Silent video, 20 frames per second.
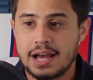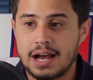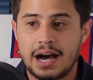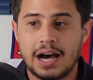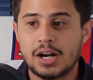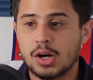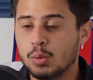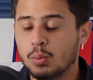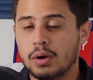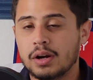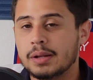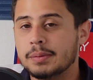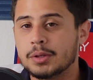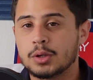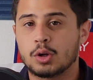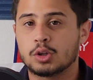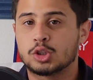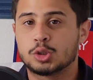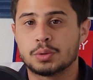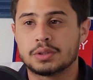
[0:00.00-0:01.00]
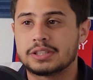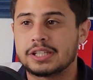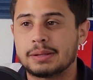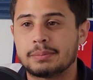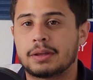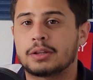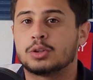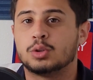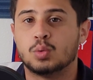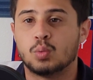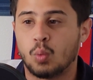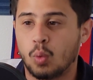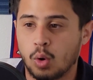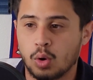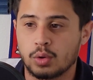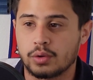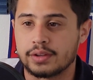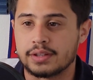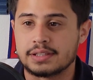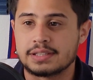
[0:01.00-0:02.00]
I don't want him to go to a team like New
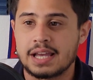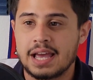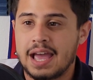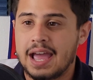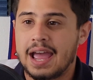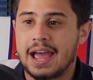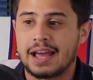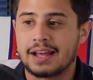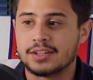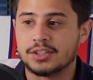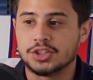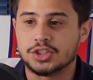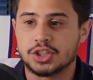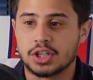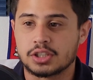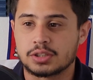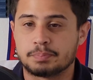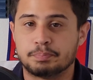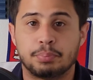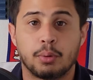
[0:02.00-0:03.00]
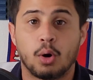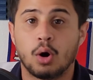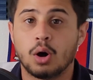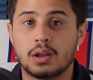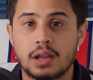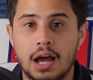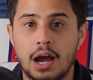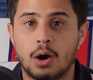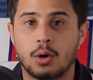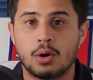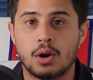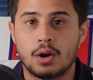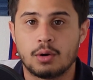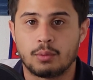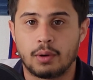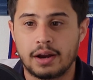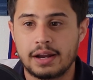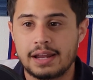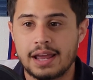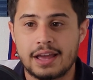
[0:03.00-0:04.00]
Orleans and just ball out, right?